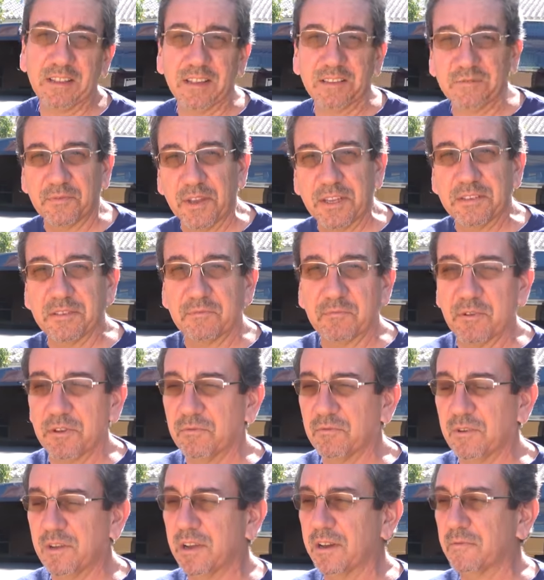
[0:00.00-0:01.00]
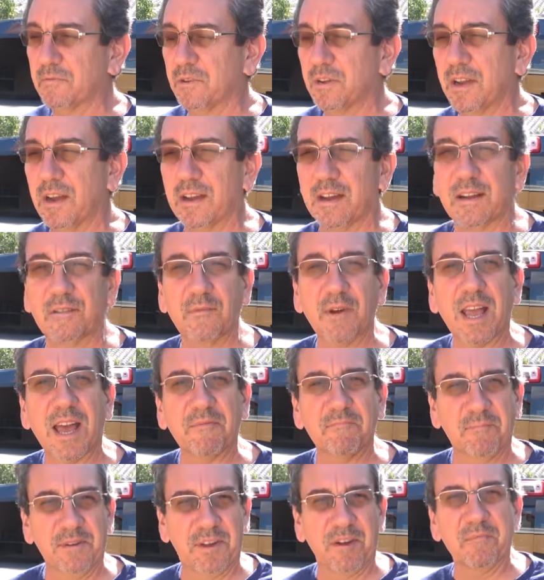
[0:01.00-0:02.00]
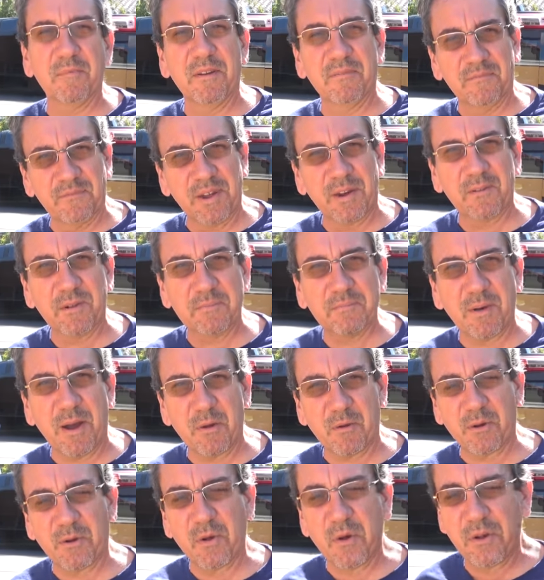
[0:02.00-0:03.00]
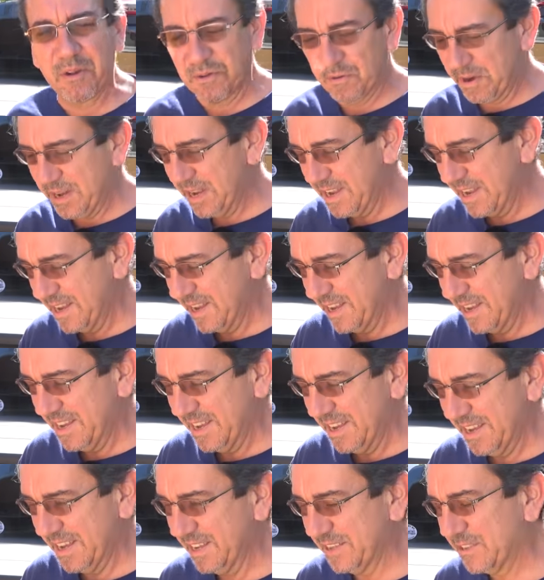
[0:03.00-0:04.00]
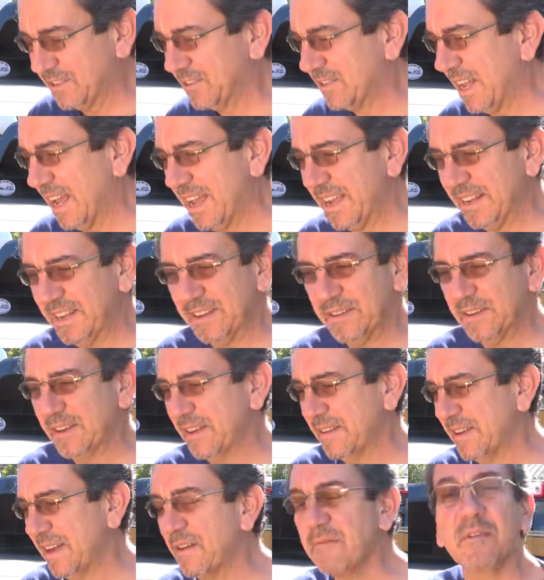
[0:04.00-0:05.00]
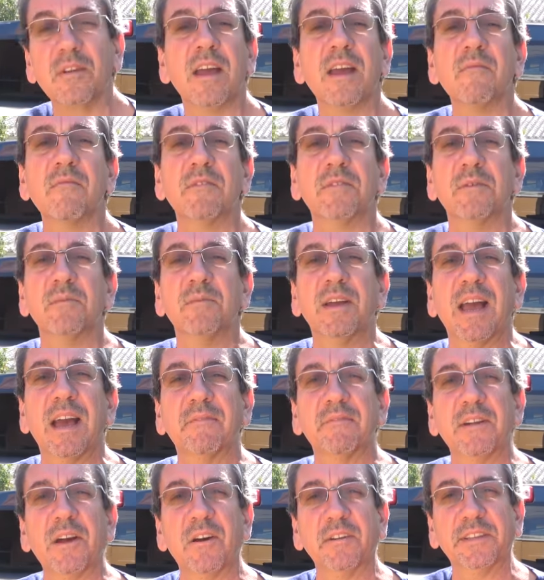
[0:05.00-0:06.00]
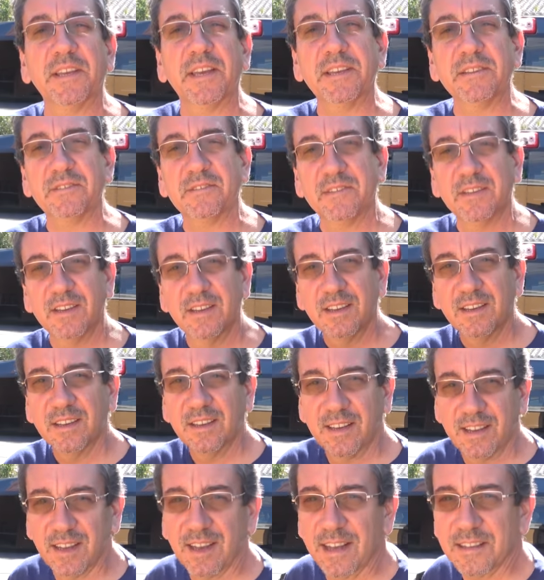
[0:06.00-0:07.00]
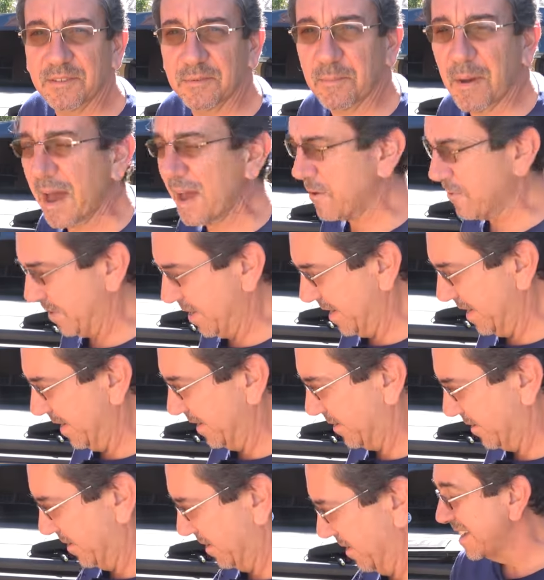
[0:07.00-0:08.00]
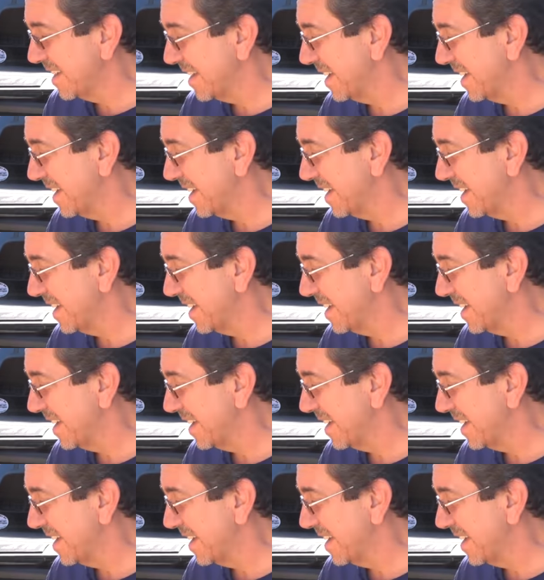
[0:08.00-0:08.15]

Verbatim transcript: Let's face it, we, we, are, we, are, we have become a very power hungry uh, society. Uh, every, everything we have nowadays uh, has a battery in it.